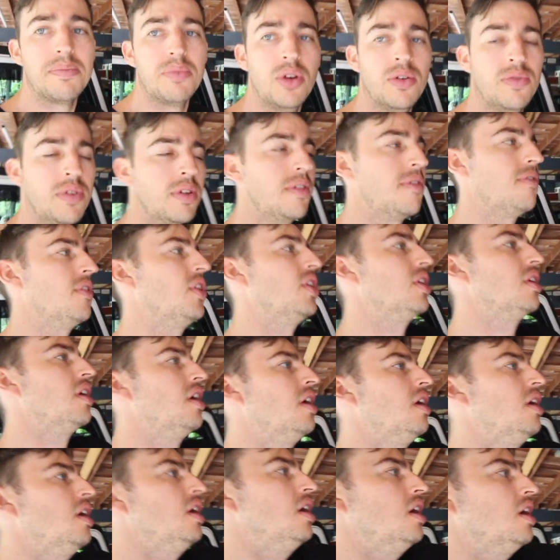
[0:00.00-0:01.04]
perfect fit.
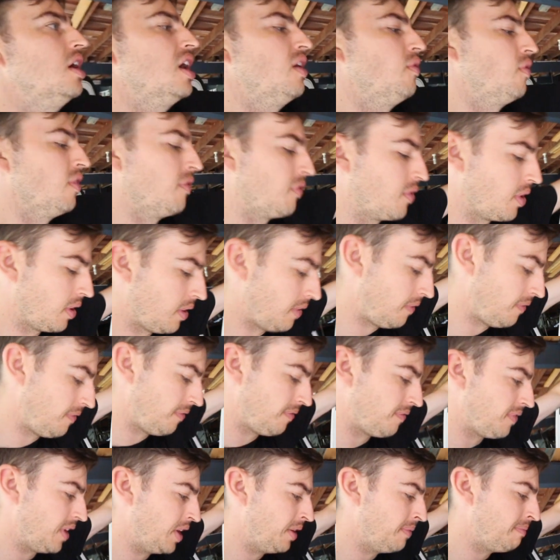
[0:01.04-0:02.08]
If you've got the
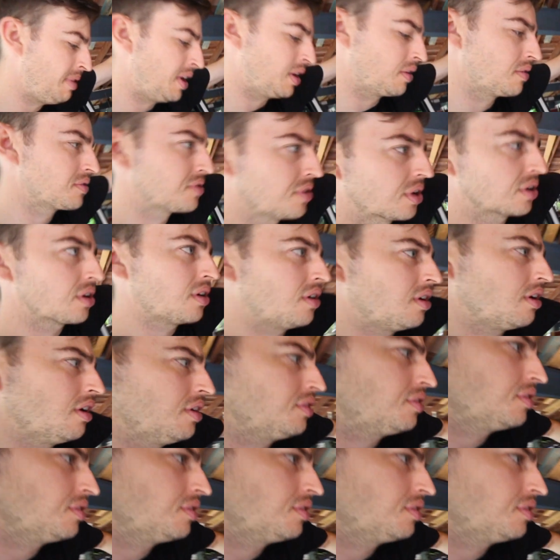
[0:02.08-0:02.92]
freedom panels like I